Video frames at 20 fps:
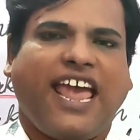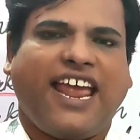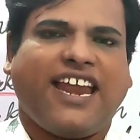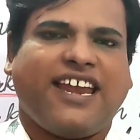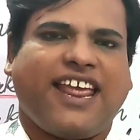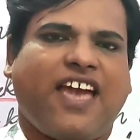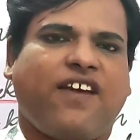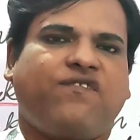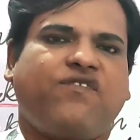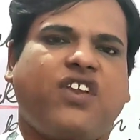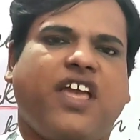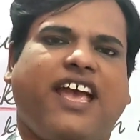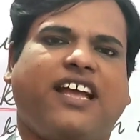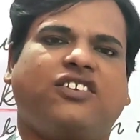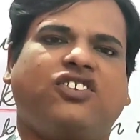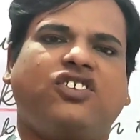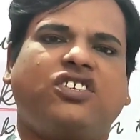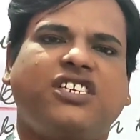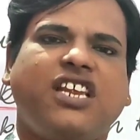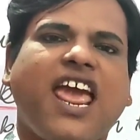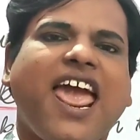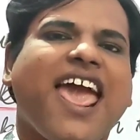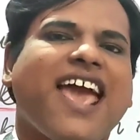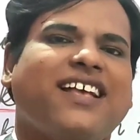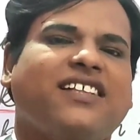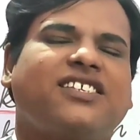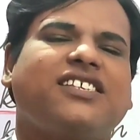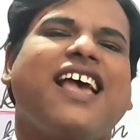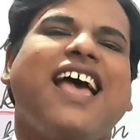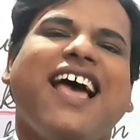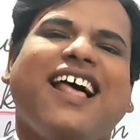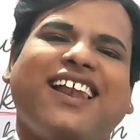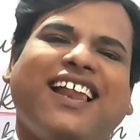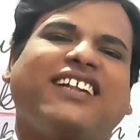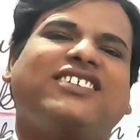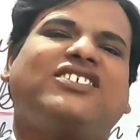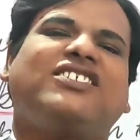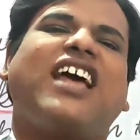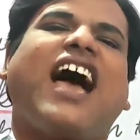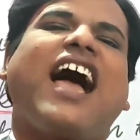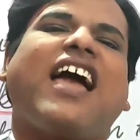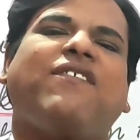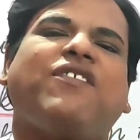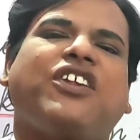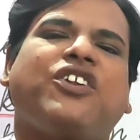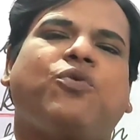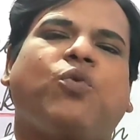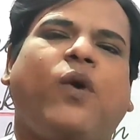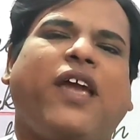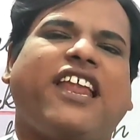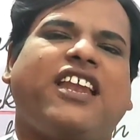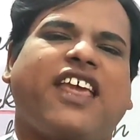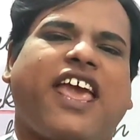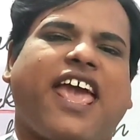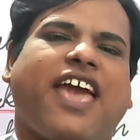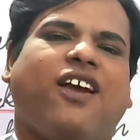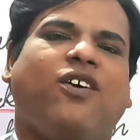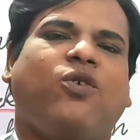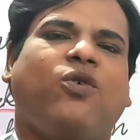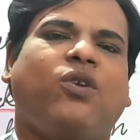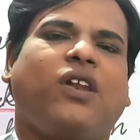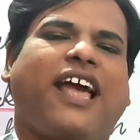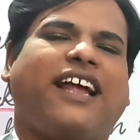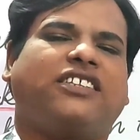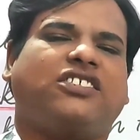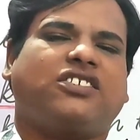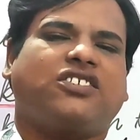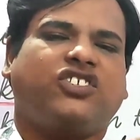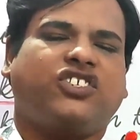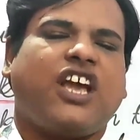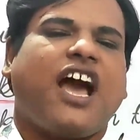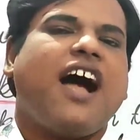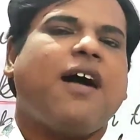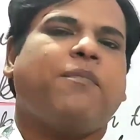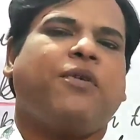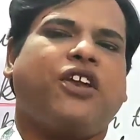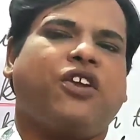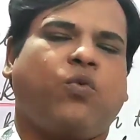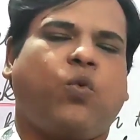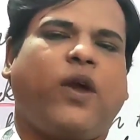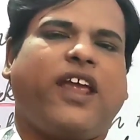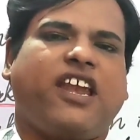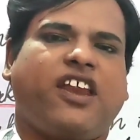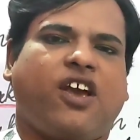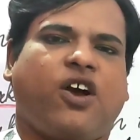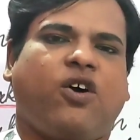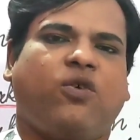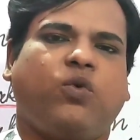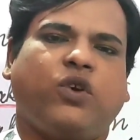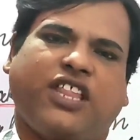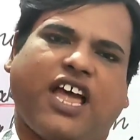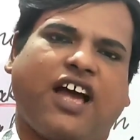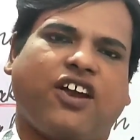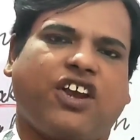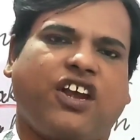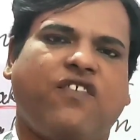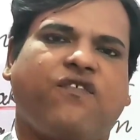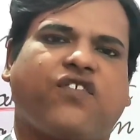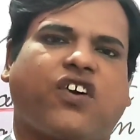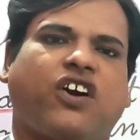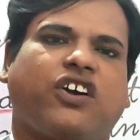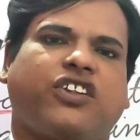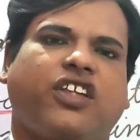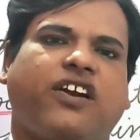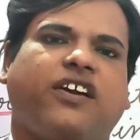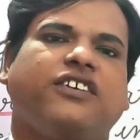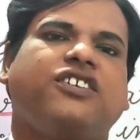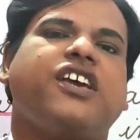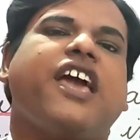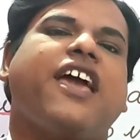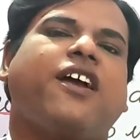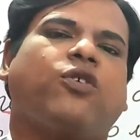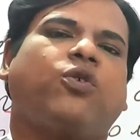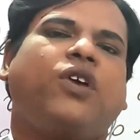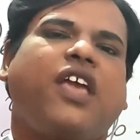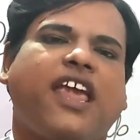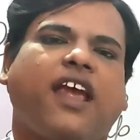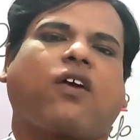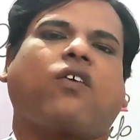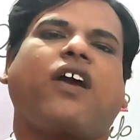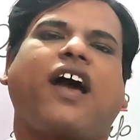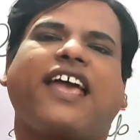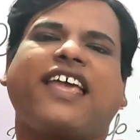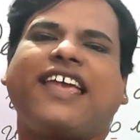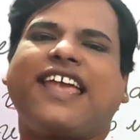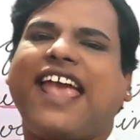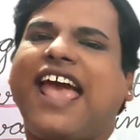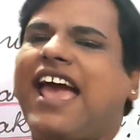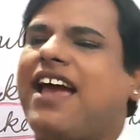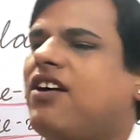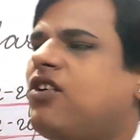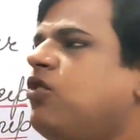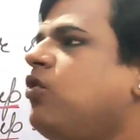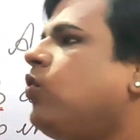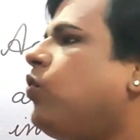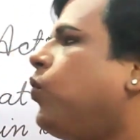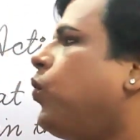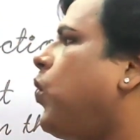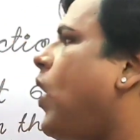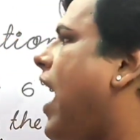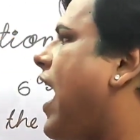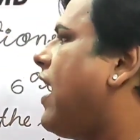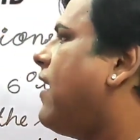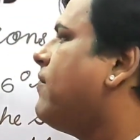indefinite tense. Let's dive into video. Let's jump into video without any further ado. Here I go.